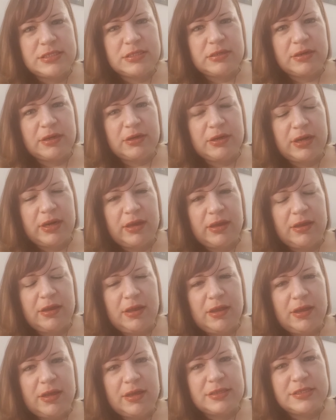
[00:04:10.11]
They're here to
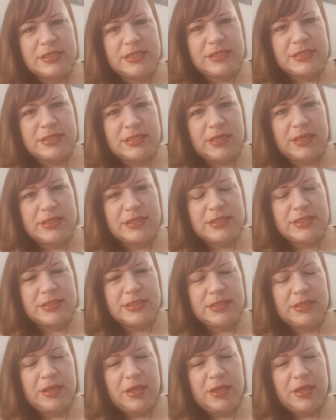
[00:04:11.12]
assist us."